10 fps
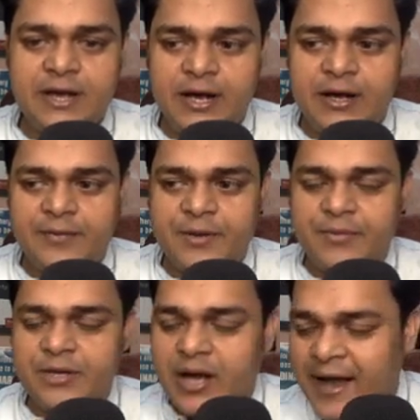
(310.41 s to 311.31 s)
or
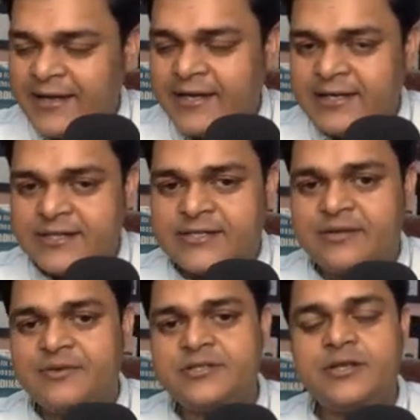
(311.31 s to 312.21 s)
maybe IIS
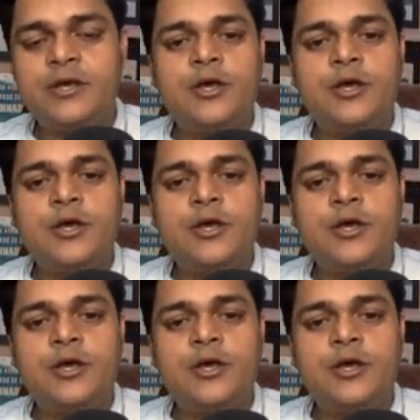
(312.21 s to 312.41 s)
service.